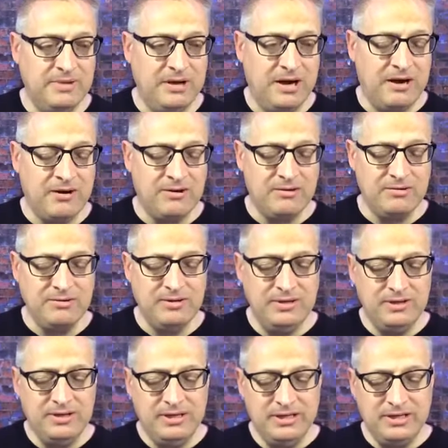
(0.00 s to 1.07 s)
our
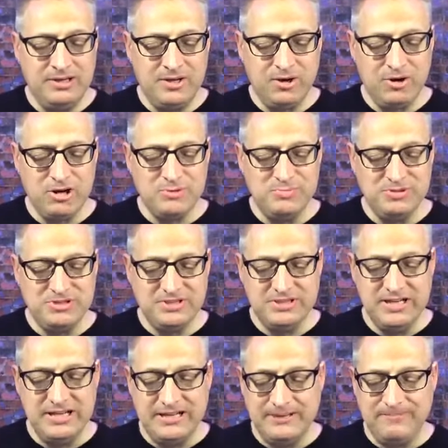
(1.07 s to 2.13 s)
encouragement
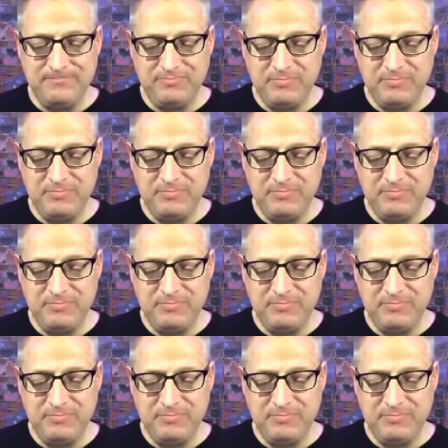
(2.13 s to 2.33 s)
today